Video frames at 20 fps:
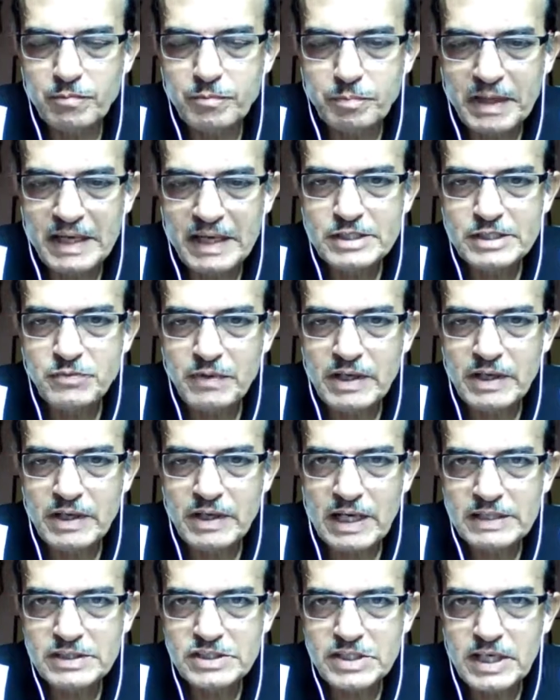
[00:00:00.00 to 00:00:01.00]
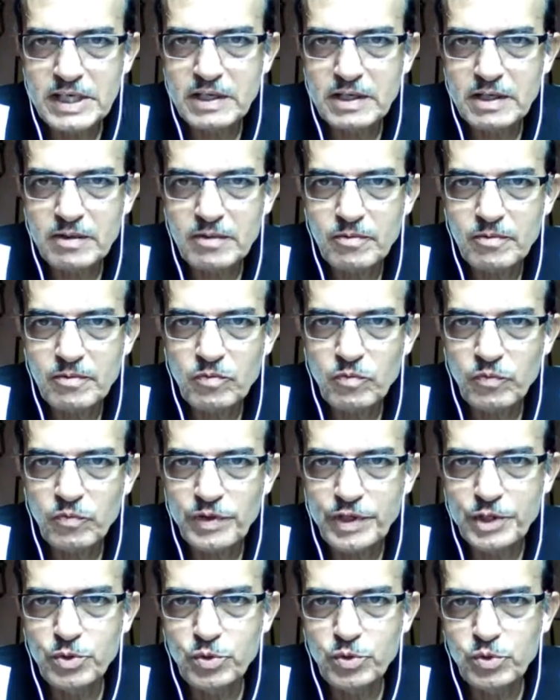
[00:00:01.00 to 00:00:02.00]
place where I stay.
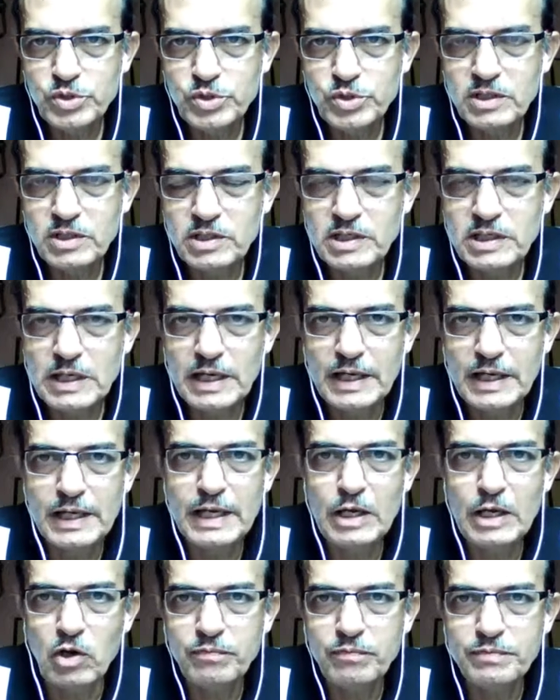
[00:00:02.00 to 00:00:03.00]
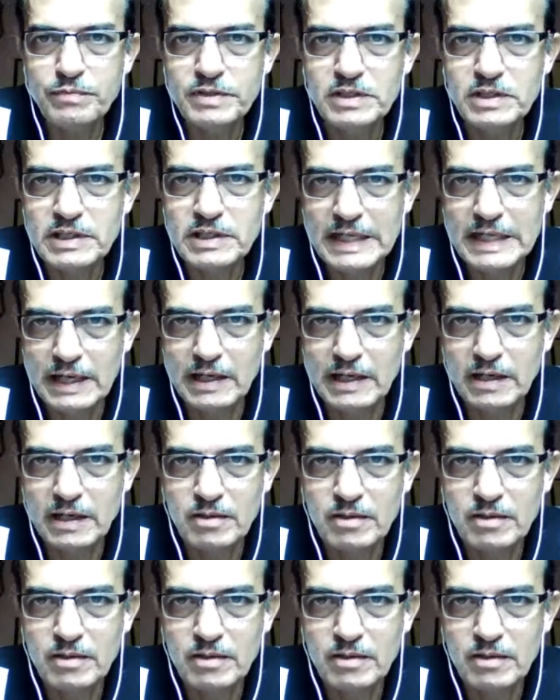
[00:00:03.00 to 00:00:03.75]
We do the cleaning of the hill